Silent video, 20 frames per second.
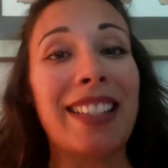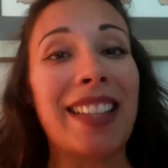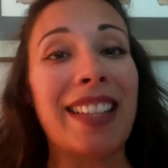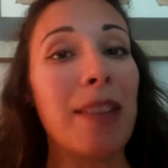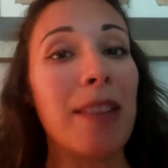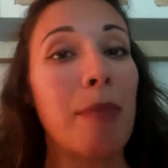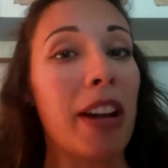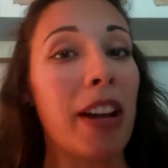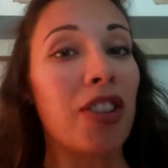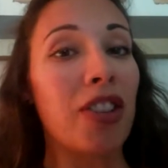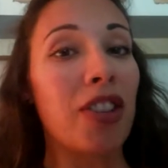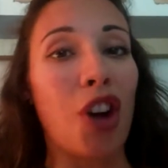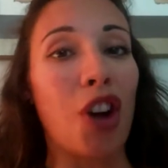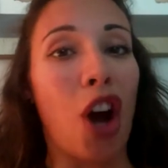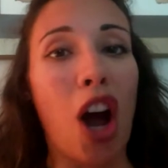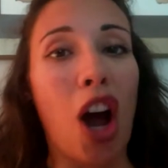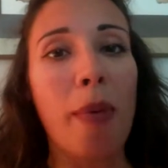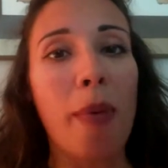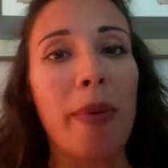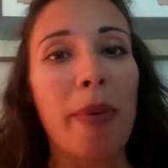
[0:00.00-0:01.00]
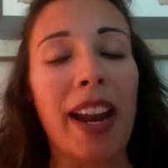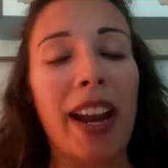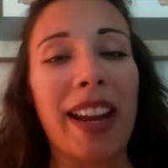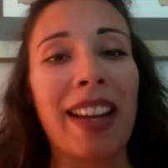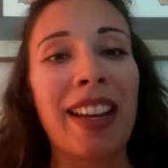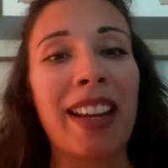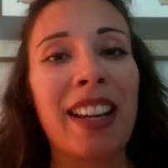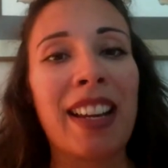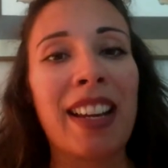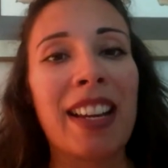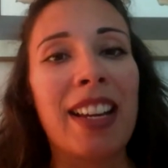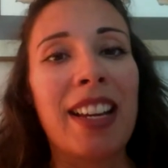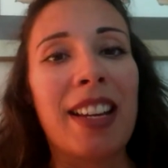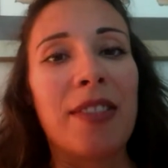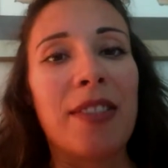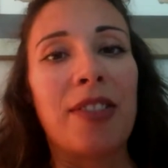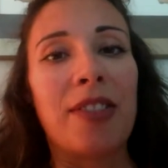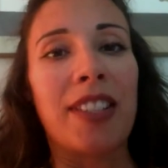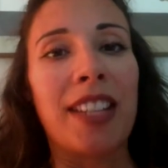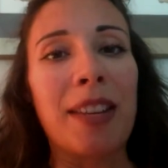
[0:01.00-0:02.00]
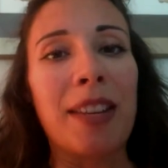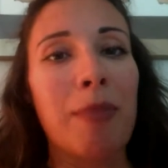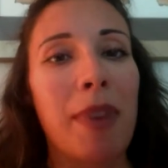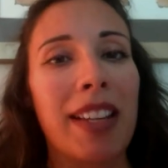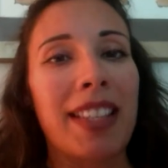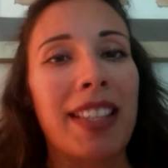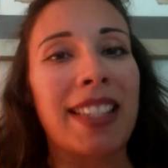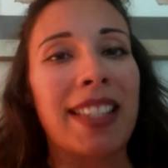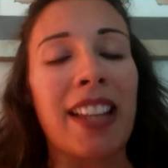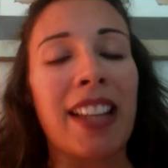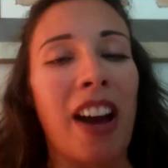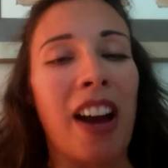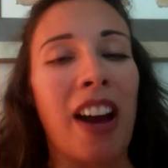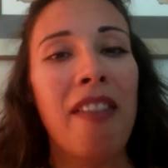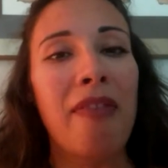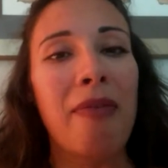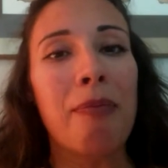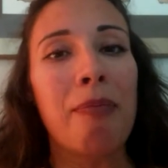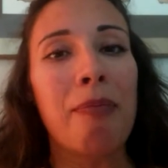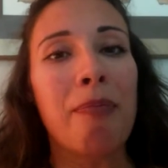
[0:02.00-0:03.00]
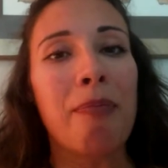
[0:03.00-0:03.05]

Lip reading: did my job and I did my stuff,